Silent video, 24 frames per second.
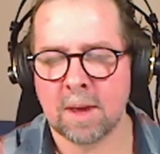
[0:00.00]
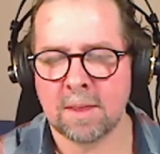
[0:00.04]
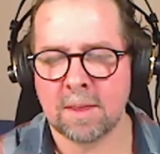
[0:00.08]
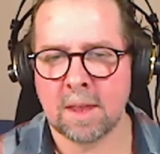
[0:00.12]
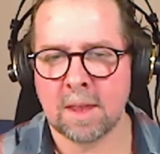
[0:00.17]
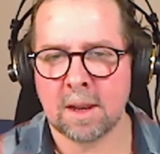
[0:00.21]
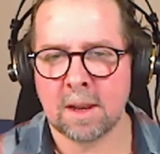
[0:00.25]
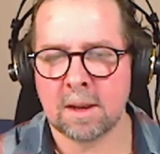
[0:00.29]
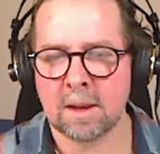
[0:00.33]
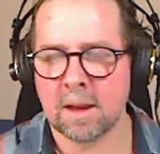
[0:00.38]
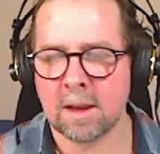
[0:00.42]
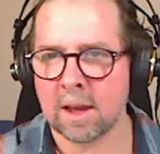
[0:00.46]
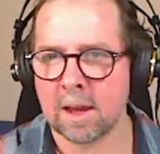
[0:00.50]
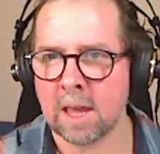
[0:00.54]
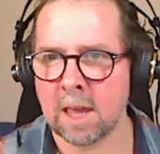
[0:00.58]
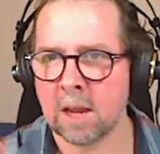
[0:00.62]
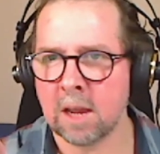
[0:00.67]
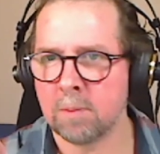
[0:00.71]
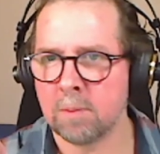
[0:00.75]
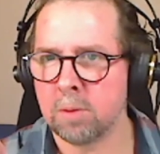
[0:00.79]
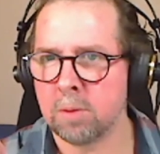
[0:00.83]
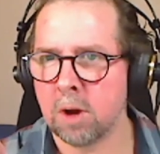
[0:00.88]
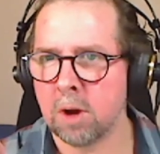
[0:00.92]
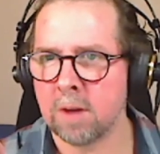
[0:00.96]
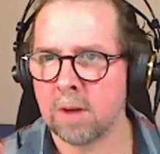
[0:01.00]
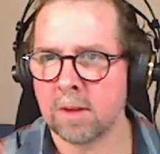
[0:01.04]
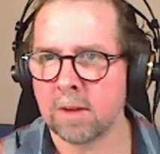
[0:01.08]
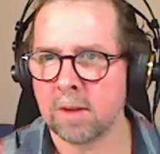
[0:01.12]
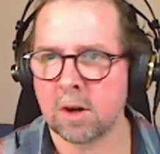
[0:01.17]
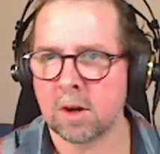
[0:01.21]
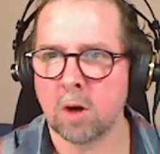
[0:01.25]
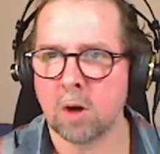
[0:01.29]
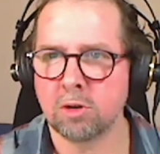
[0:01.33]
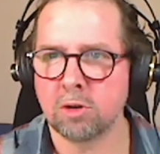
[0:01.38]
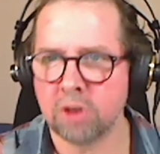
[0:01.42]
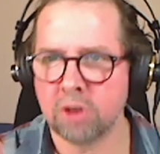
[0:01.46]
and then I kind of put on the
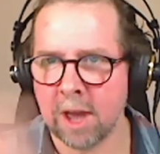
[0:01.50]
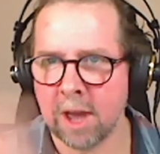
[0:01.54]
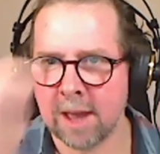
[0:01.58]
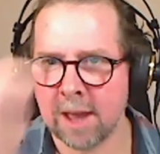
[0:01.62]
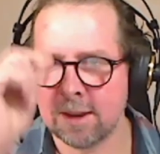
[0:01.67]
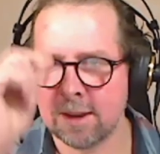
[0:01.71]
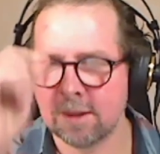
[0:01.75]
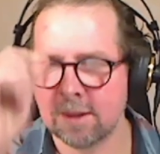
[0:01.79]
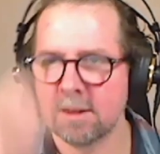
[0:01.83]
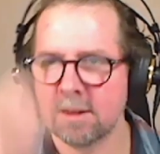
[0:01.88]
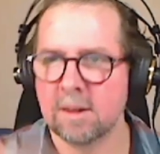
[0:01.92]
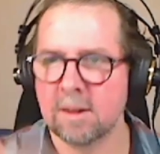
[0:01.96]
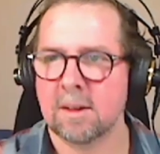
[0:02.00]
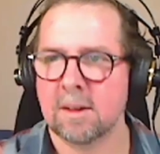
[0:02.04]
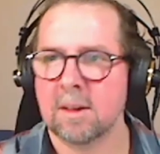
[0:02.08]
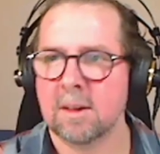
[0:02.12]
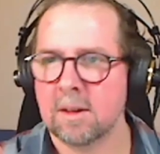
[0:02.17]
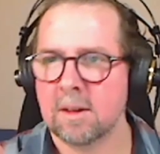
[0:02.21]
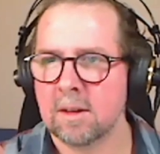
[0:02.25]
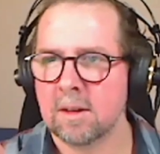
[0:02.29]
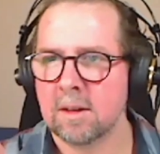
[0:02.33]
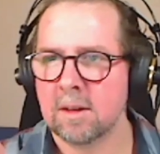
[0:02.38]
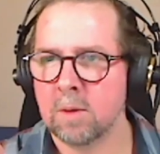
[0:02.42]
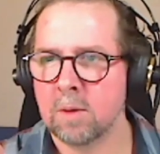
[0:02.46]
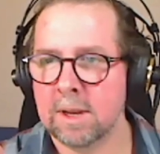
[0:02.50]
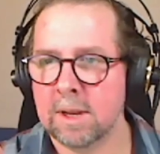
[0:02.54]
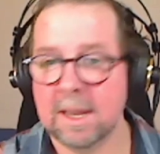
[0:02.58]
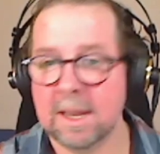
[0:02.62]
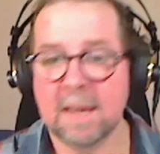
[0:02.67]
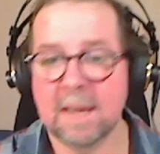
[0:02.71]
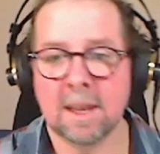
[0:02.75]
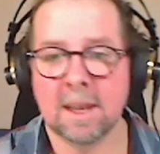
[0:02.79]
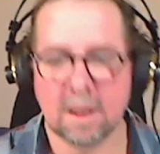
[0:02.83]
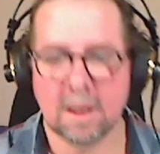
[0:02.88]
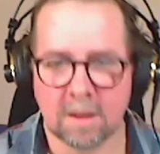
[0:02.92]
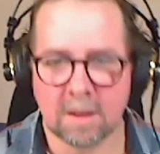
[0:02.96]
coach hat when
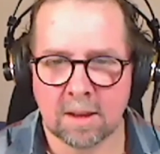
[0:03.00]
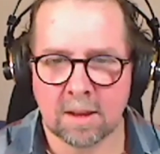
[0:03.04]
needed,